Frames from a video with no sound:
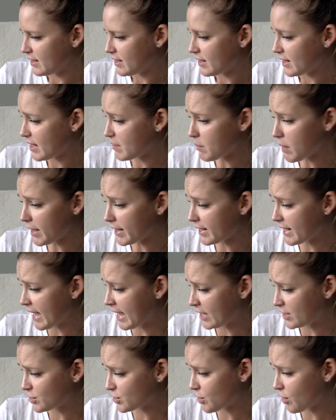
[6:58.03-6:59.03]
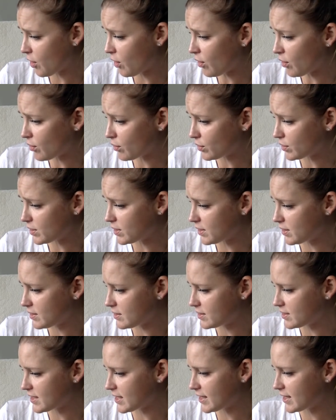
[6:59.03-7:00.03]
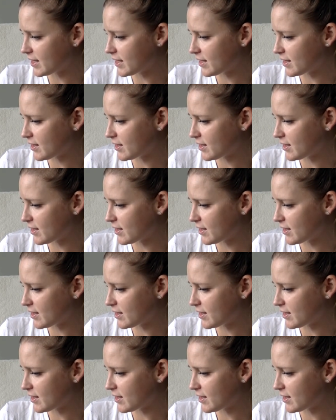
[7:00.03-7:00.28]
They might catch cold, said the